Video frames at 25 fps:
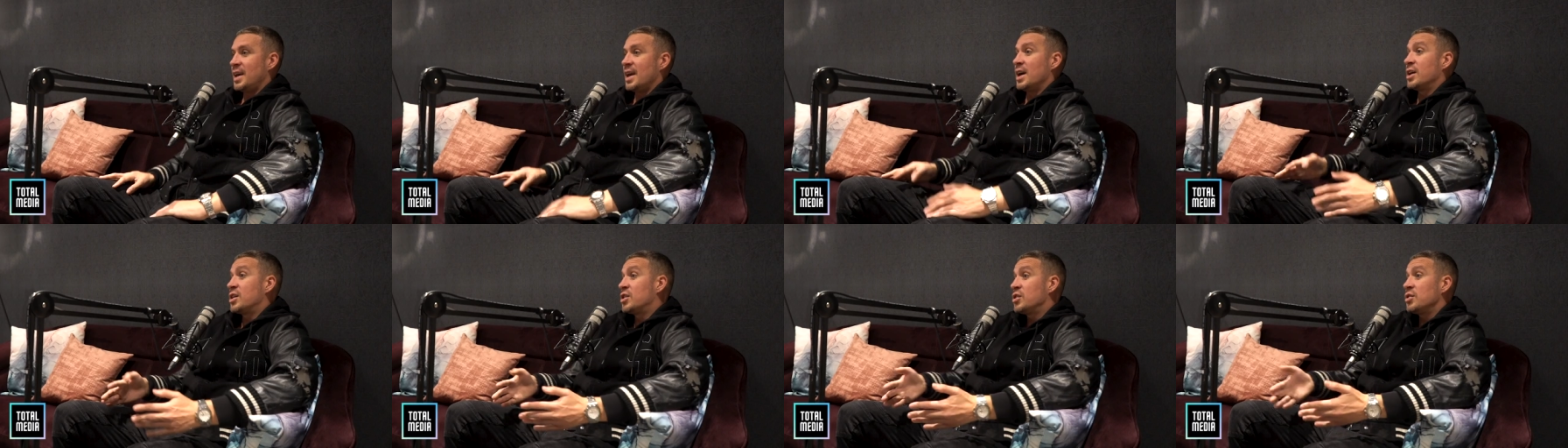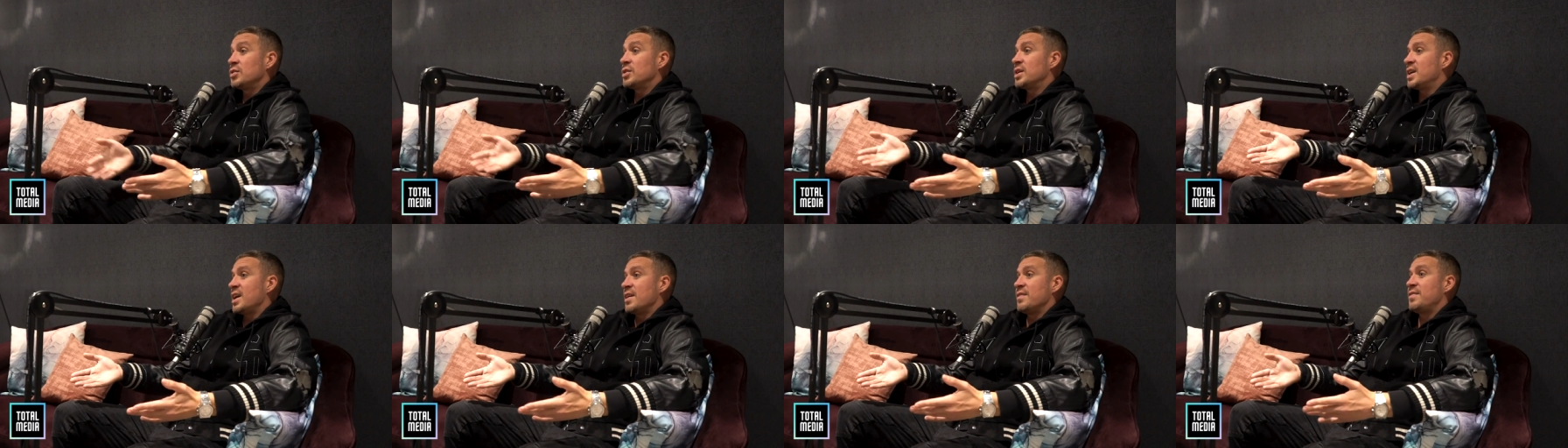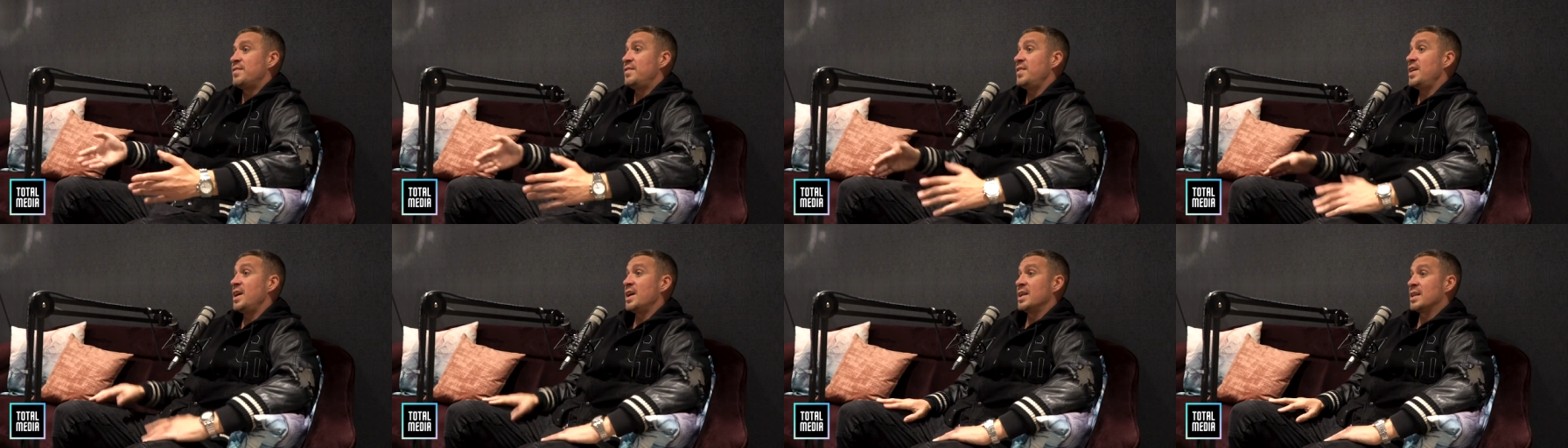Yeah, I couldn't get
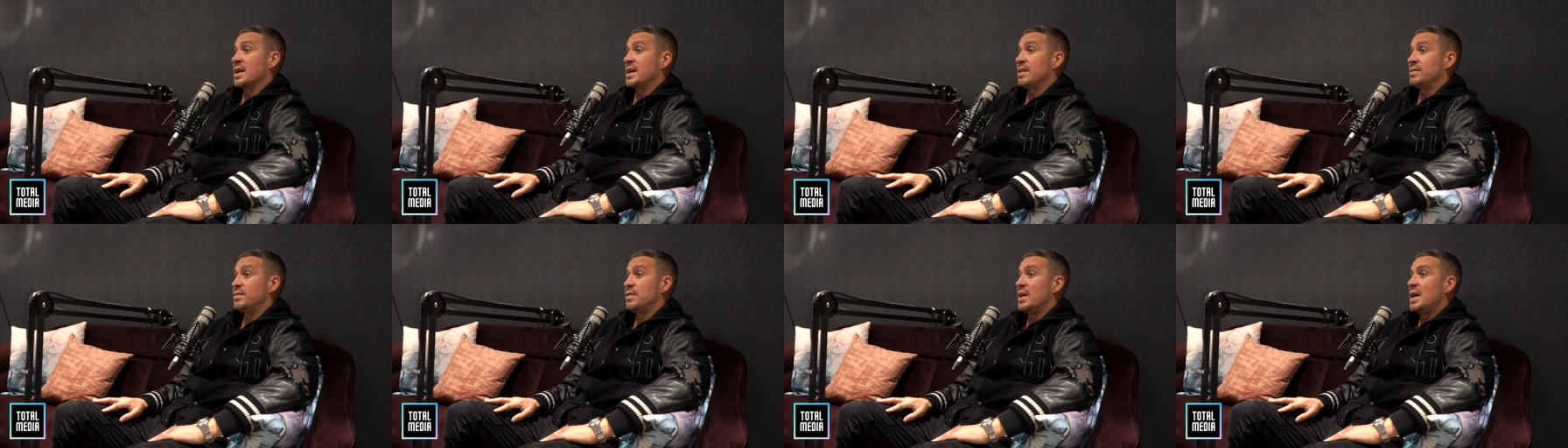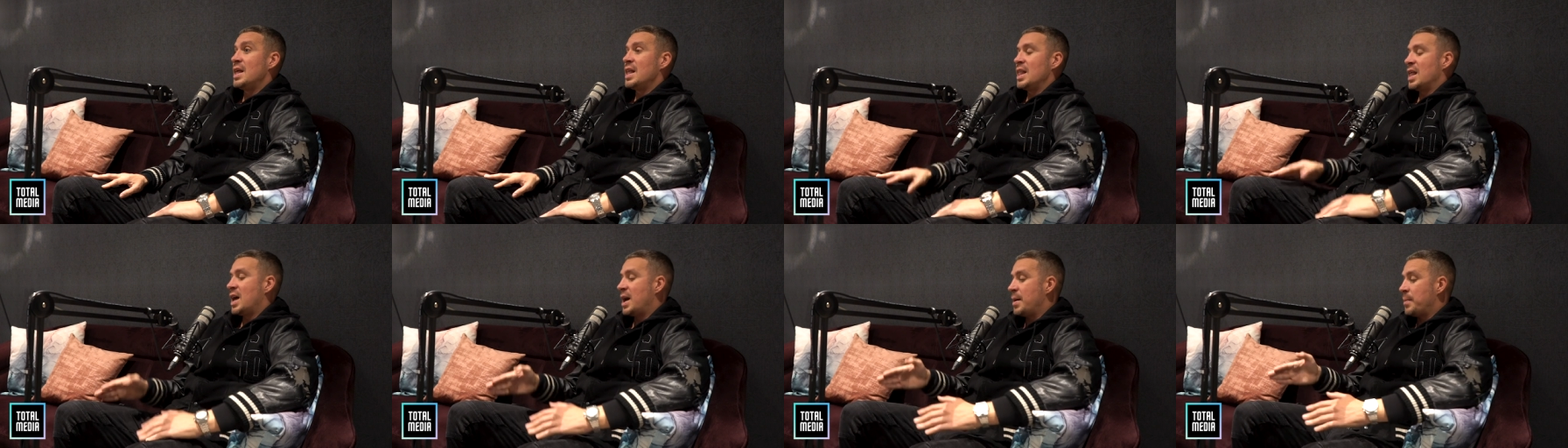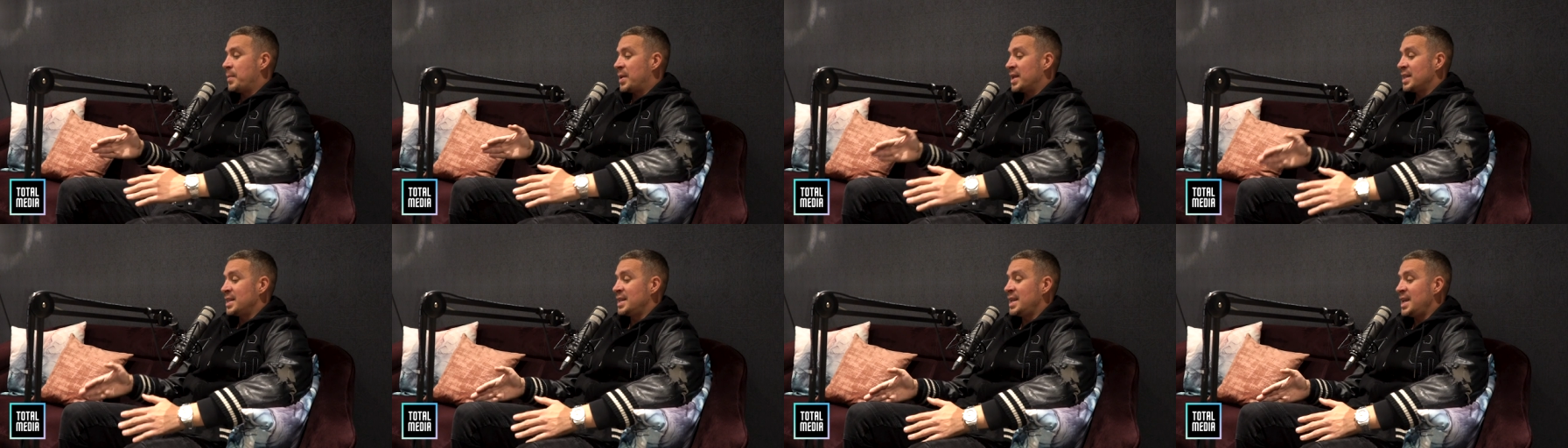fit enough. Like
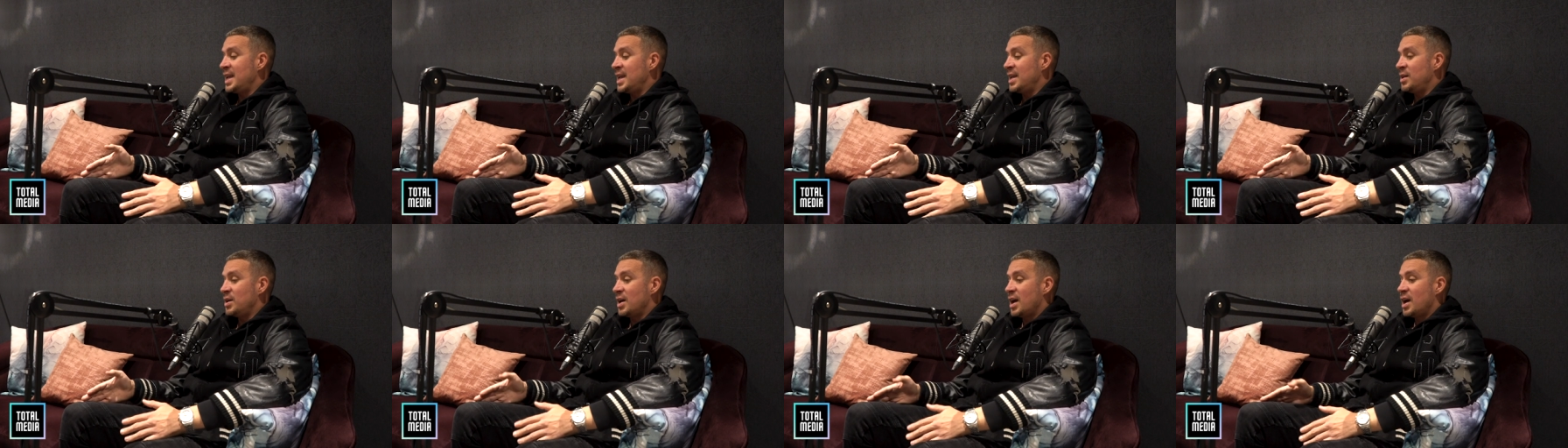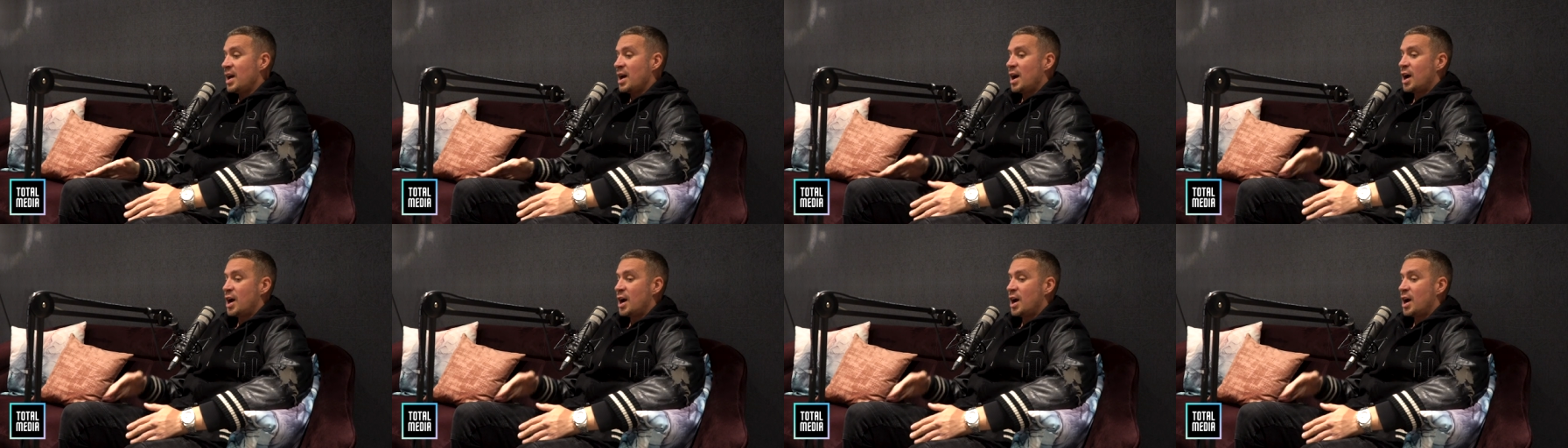my knee,